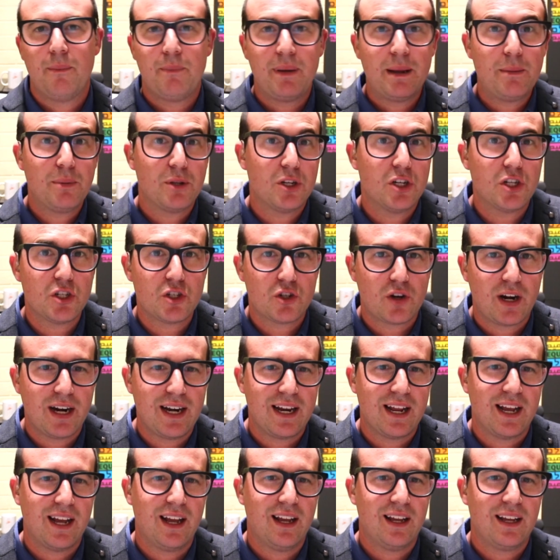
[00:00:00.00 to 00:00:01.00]
People in
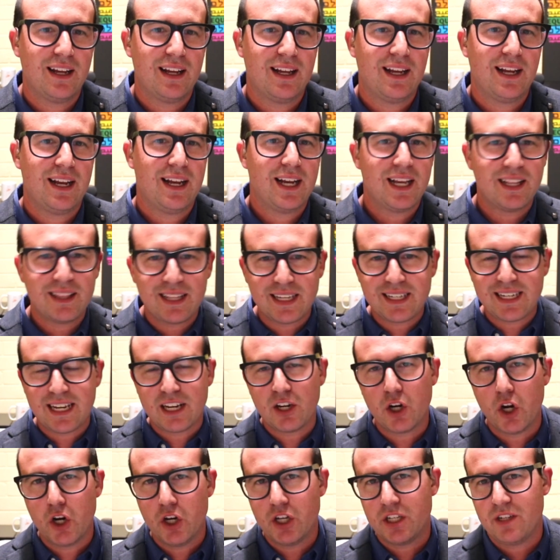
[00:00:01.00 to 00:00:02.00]
Australia, they
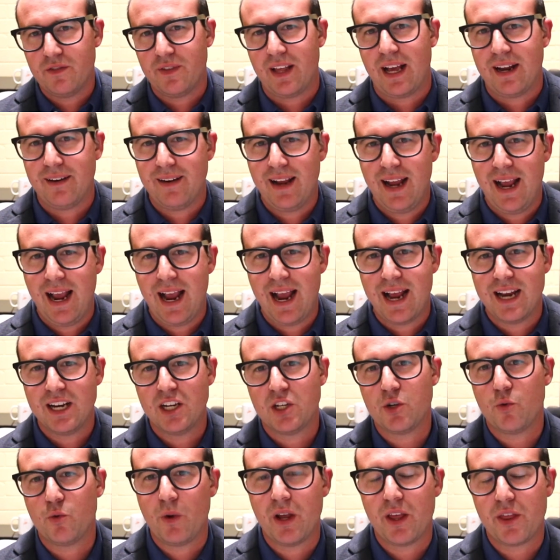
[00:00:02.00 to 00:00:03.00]
take notice of that,
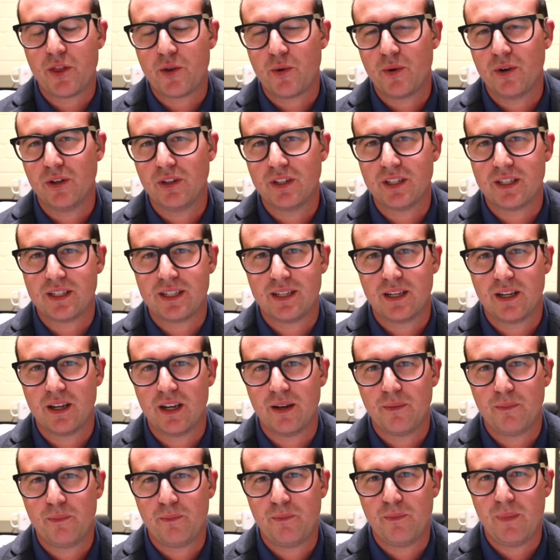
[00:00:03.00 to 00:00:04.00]
and we're thrilled
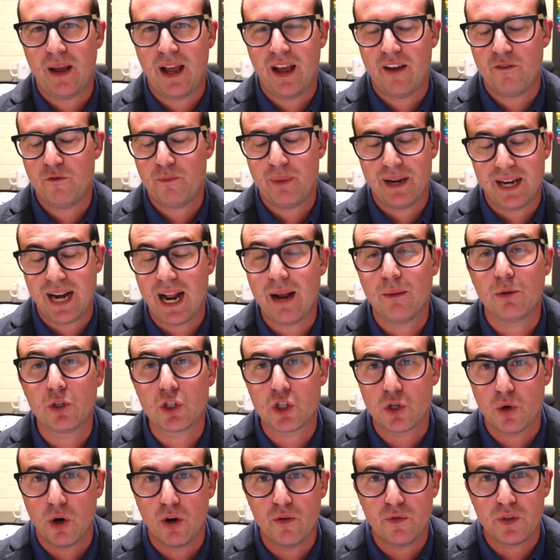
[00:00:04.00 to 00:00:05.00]
to have been able
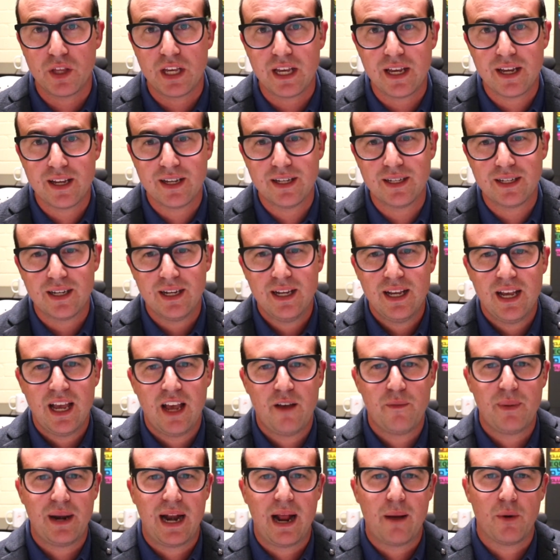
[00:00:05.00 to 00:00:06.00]
to, over the years,
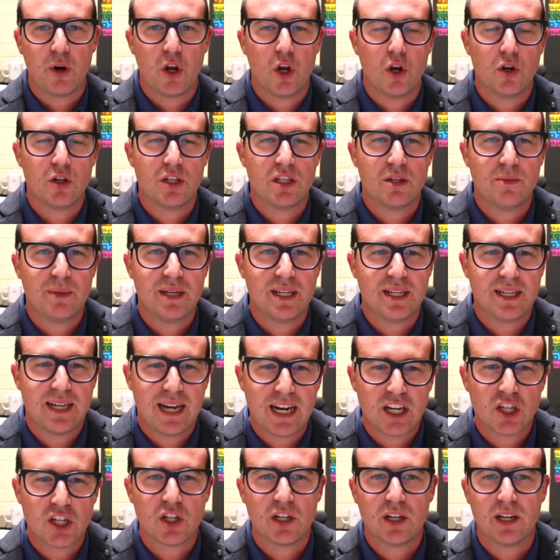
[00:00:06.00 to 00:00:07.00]
have been able to host some
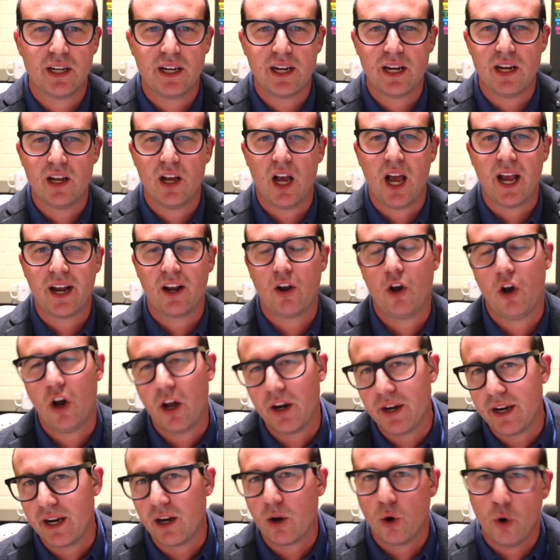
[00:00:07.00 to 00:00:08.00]
internationally
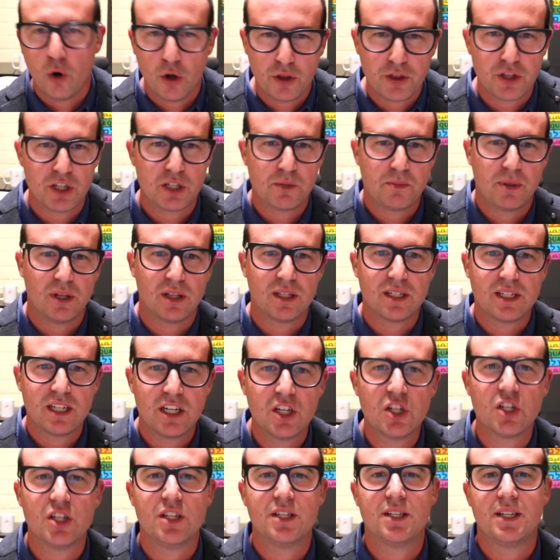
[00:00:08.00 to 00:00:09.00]
iconic authors,
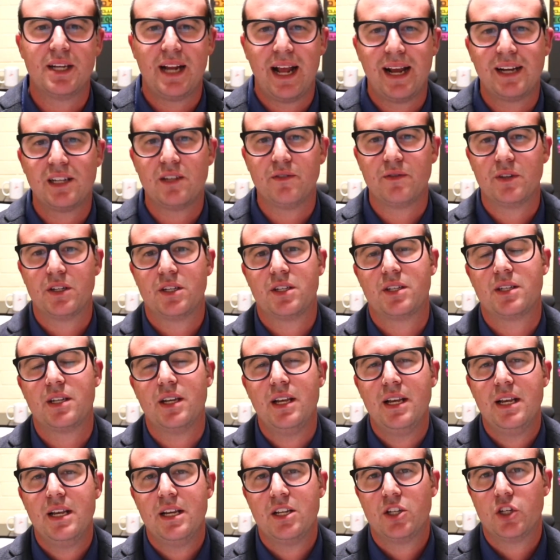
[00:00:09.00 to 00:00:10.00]
politicians and activists
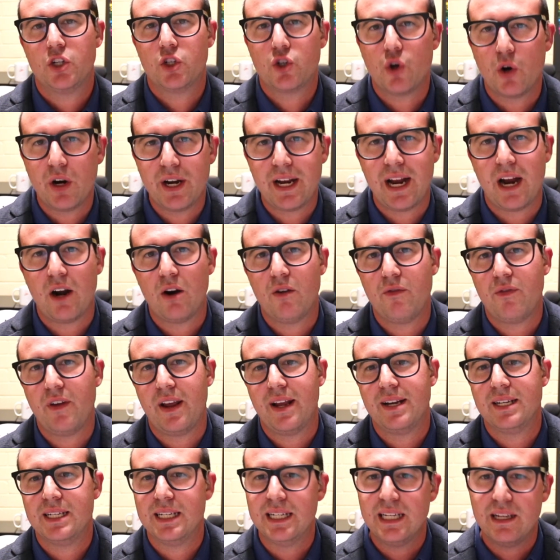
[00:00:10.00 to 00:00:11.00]
to join our
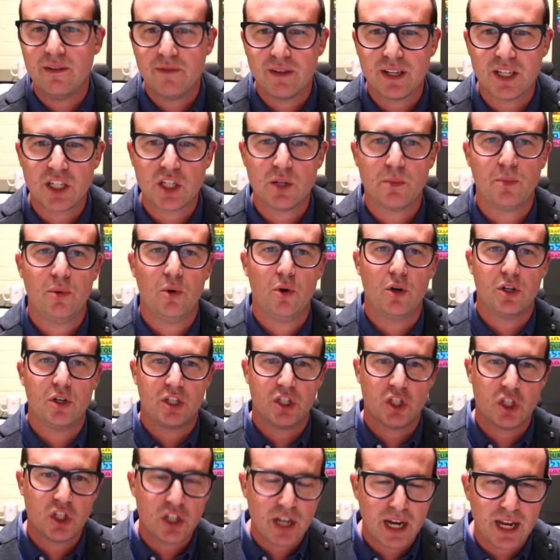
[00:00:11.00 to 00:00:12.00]
event, to give us support,
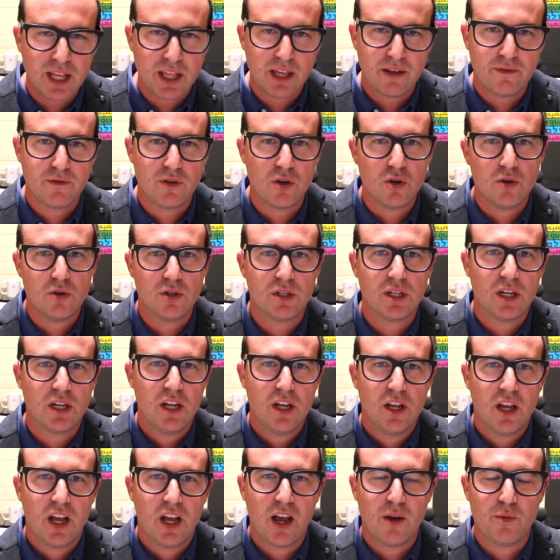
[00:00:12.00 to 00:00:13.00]
to share their views
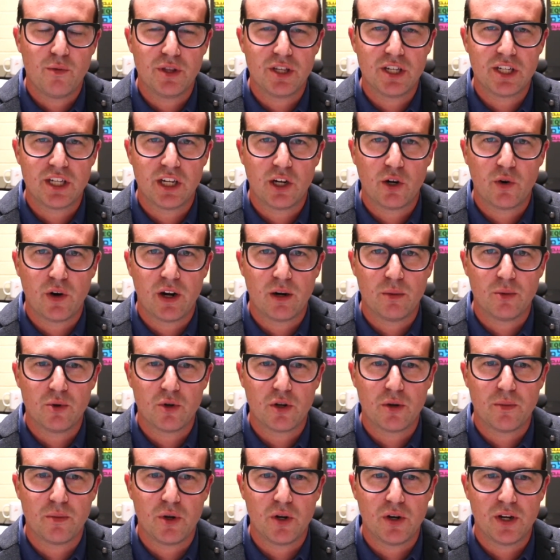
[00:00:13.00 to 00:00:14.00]
with this incredible
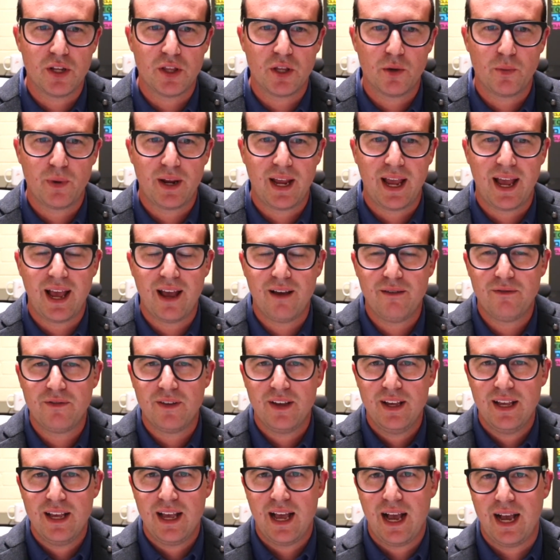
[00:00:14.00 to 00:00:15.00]
community that we have.
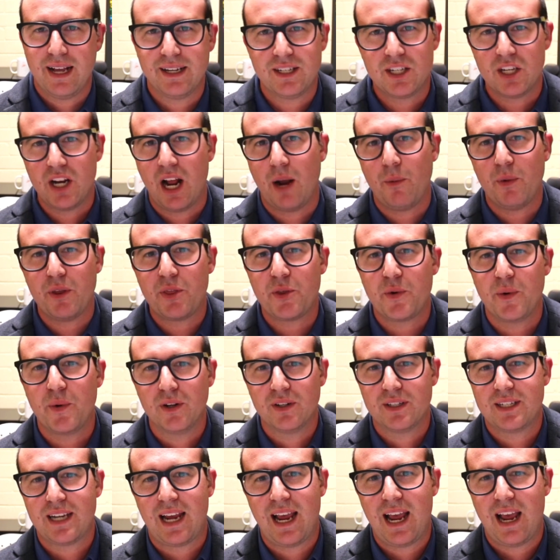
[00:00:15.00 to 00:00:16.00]
And tonight we're
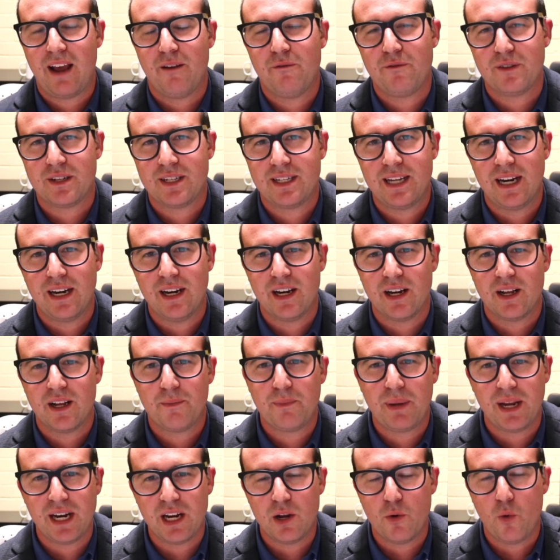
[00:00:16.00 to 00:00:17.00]
thrilled to have
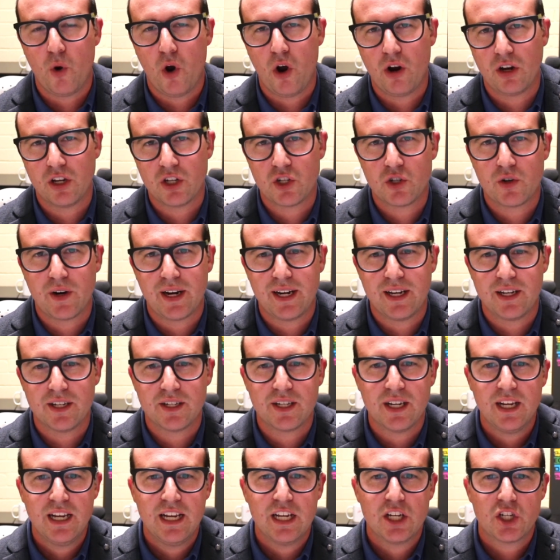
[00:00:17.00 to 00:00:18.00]
Senator Penny Wong,
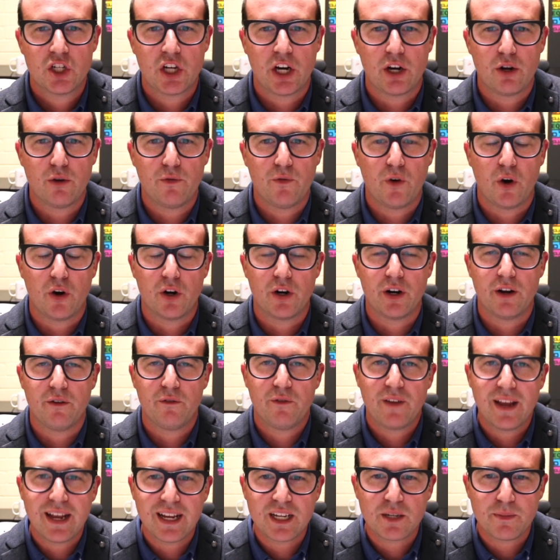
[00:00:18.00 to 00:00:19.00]
Australia's Shadow Foreign
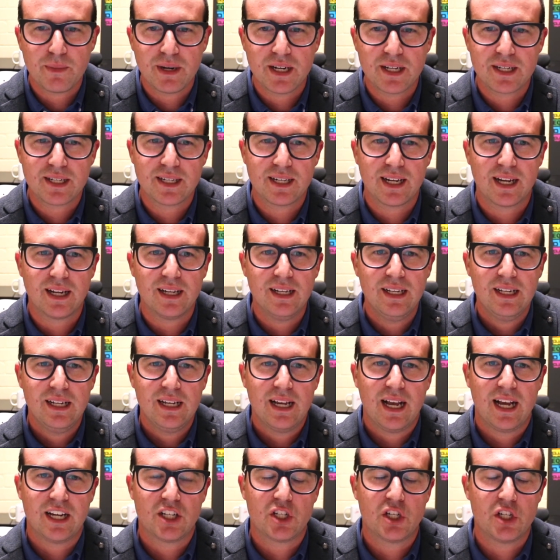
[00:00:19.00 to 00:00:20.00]
Affairs Minister.
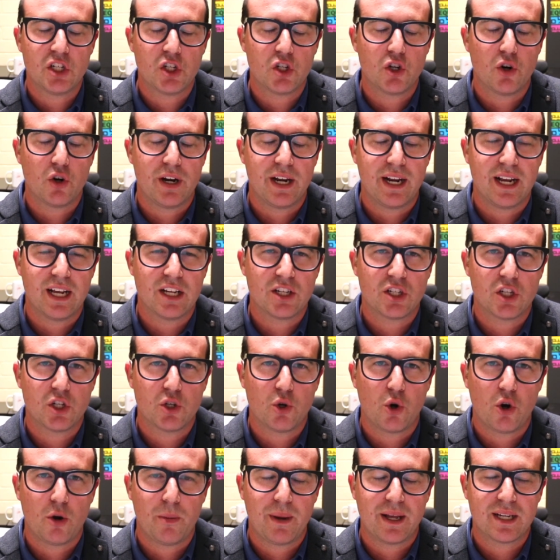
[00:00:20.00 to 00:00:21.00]
She's joining us to
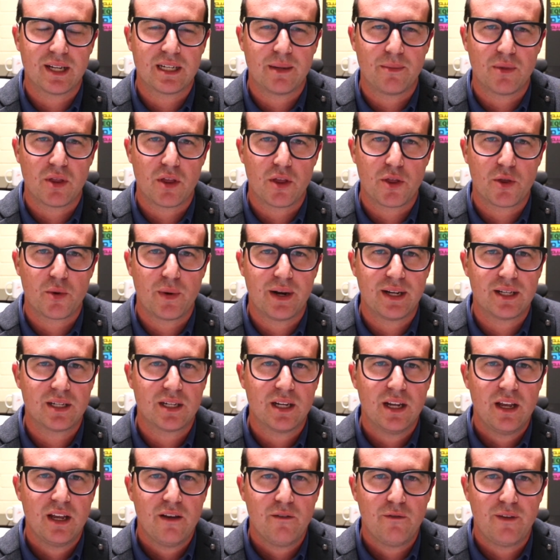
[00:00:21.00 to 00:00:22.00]
talk about some of the
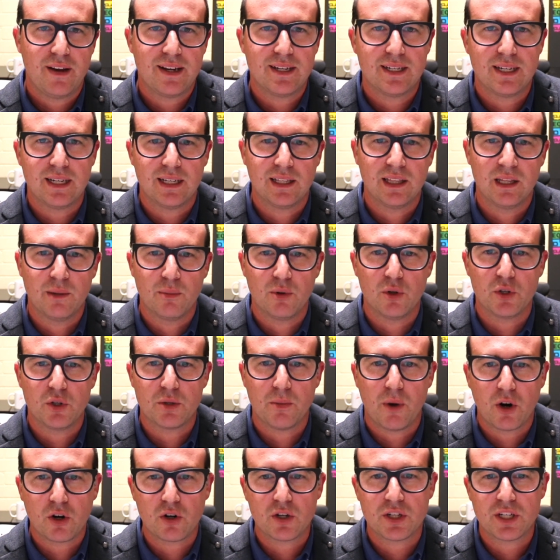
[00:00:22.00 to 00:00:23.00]
threats facing liberal
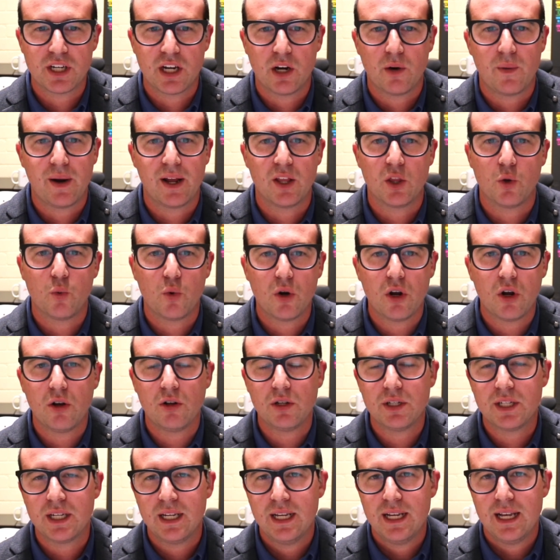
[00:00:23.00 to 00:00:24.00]
democracy around the
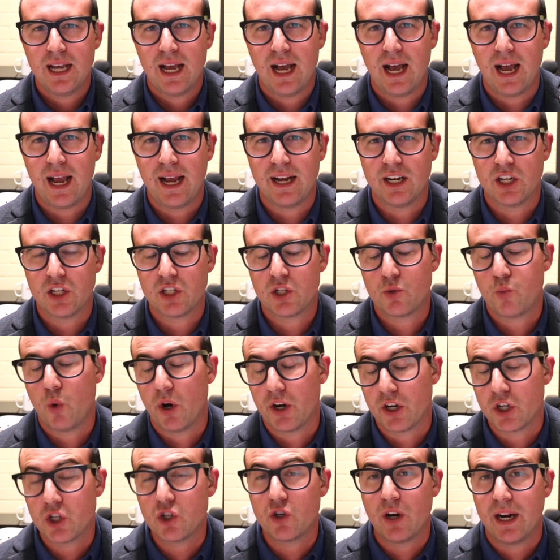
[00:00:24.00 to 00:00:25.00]
world and
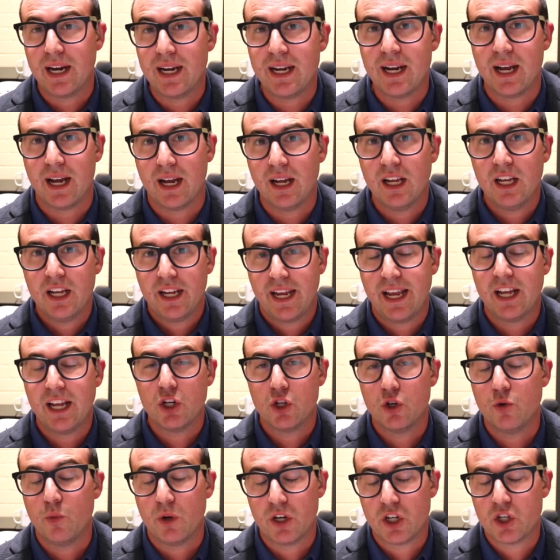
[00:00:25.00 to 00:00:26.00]
what Australia can
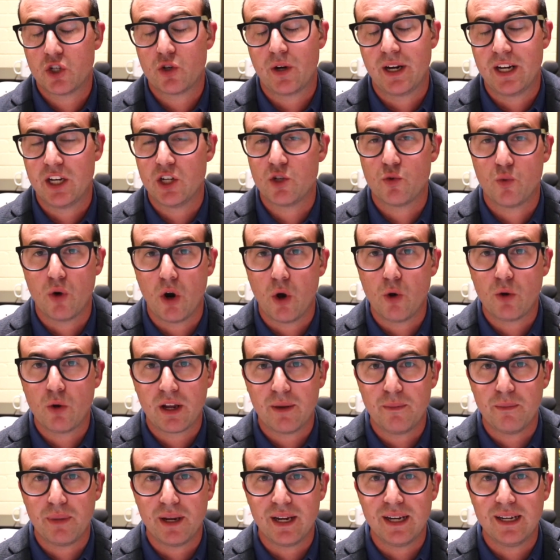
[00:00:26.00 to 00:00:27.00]
do and what Australia's role
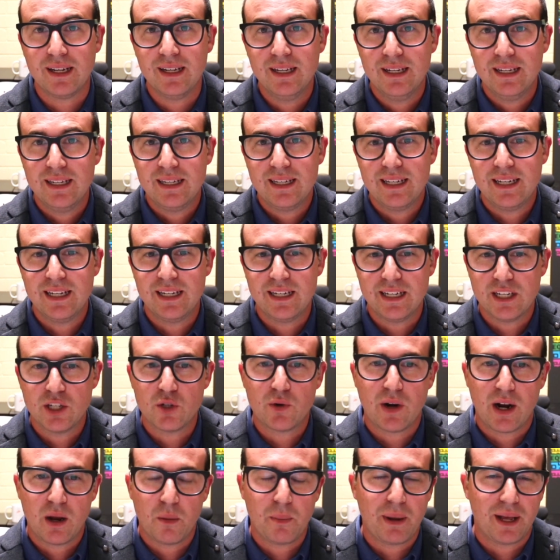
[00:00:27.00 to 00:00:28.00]
can be in
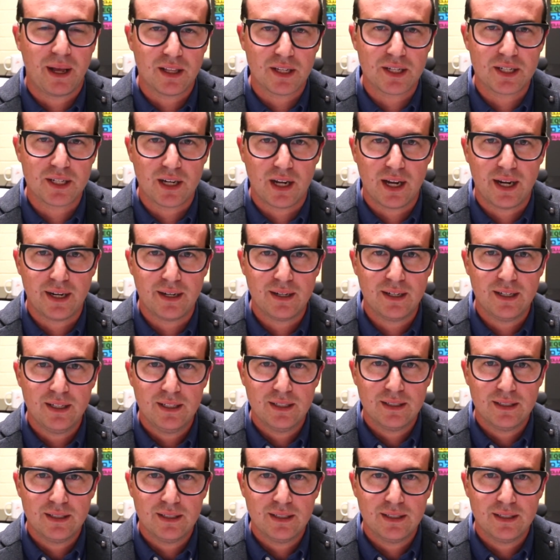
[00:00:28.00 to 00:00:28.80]
Israel-Palestine.